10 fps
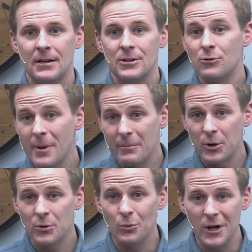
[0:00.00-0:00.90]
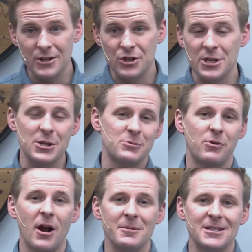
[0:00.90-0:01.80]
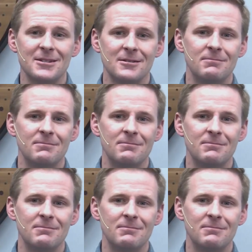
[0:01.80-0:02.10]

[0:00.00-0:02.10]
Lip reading: Do you remember what Jesus promised?